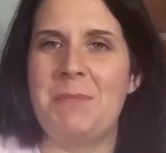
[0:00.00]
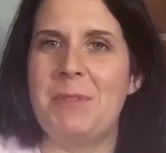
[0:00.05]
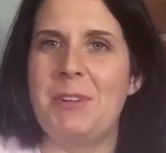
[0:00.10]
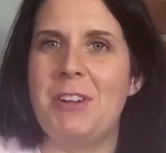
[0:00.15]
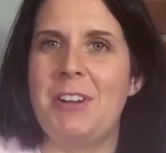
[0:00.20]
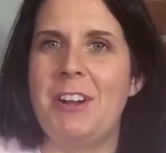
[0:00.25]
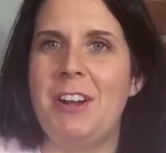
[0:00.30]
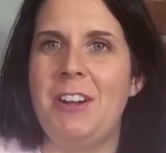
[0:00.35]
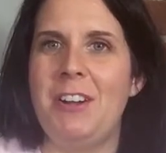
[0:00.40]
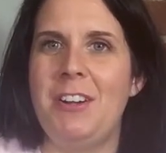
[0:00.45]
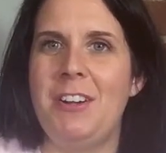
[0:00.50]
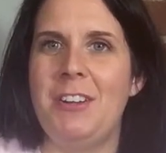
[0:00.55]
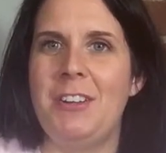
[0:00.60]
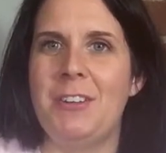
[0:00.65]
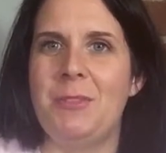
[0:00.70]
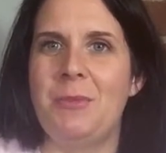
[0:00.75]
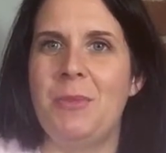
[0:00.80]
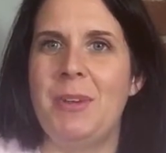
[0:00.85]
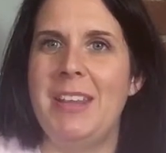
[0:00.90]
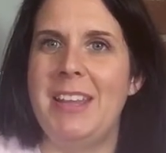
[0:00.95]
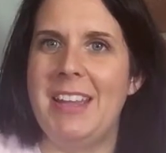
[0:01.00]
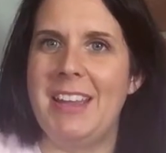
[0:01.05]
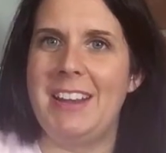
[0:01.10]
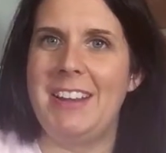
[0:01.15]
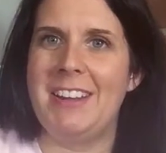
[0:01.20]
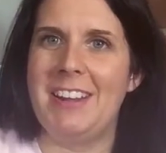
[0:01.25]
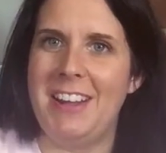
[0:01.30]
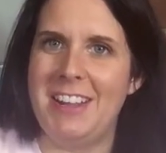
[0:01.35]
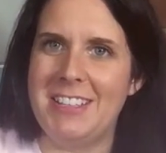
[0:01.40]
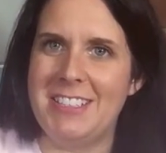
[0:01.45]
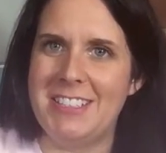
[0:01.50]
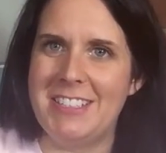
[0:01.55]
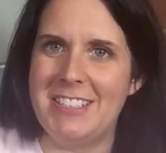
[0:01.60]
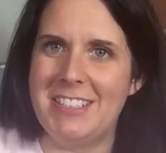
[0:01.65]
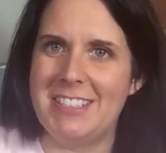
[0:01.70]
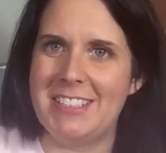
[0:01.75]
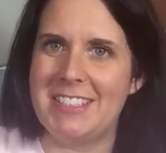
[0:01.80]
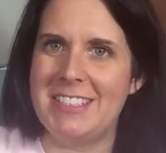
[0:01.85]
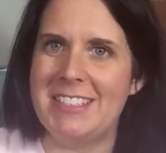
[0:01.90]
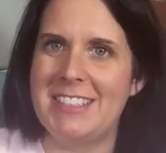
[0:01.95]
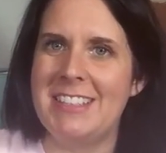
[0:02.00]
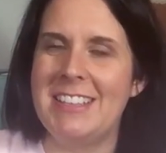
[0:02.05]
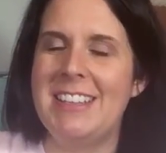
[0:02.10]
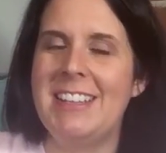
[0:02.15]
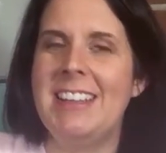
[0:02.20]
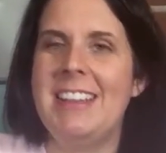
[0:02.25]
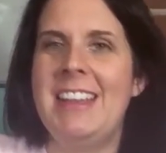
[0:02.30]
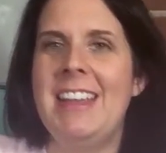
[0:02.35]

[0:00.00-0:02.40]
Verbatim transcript: chapter called We Agnostics.